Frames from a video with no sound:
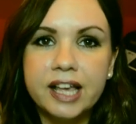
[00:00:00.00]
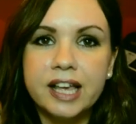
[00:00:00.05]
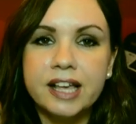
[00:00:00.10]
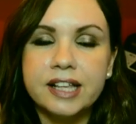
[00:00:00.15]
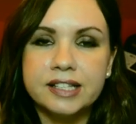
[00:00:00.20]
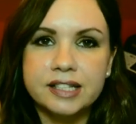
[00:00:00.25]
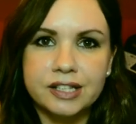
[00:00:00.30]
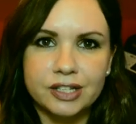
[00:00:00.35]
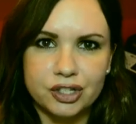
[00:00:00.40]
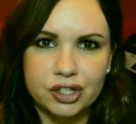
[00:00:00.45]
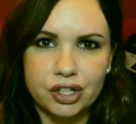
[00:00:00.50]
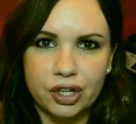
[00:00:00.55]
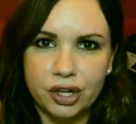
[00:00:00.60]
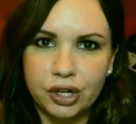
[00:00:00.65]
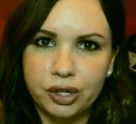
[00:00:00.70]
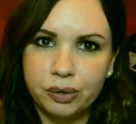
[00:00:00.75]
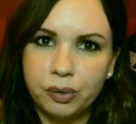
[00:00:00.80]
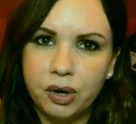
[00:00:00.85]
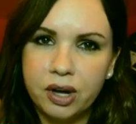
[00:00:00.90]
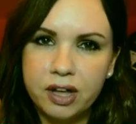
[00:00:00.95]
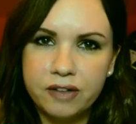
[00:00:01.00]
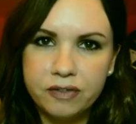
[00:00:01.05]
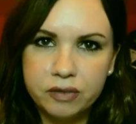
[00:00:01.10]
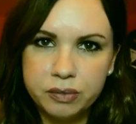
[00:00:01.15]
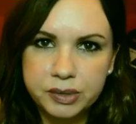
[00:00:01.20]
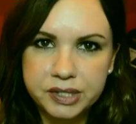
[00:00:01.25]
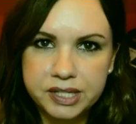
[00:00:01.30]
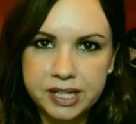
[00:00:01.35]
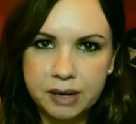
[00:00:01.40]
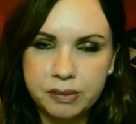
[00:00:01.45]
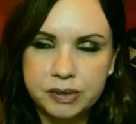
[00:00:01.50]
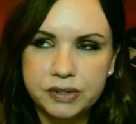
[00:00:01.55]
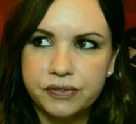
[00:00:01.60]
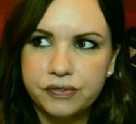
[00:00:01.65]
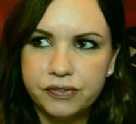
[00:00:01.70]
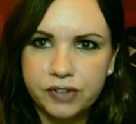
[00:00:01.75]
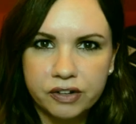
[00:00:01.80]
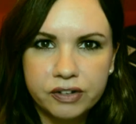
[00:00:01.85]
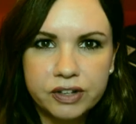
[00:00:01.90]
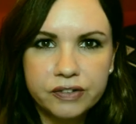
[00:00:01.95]
it's as though whatever was there was
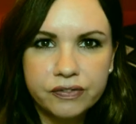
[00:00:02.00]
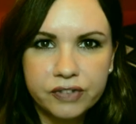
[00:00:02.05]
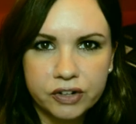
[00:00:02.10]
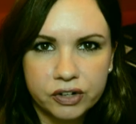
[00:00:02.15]
very,